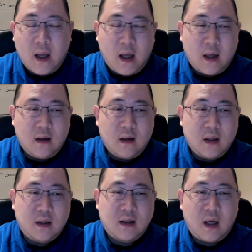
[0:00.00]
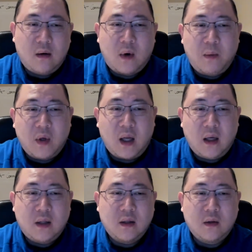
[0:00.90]
And this set of
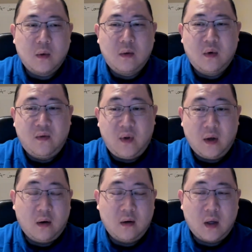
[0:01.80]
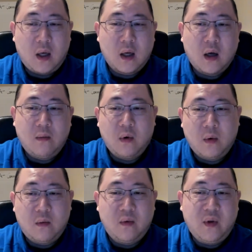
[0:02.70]
reputations, when revealed, uh, coupled
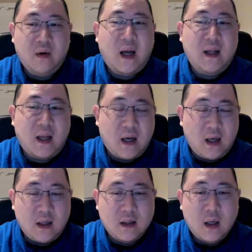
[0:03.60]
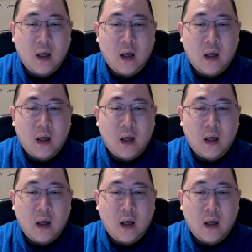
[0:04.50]
with reveal identities,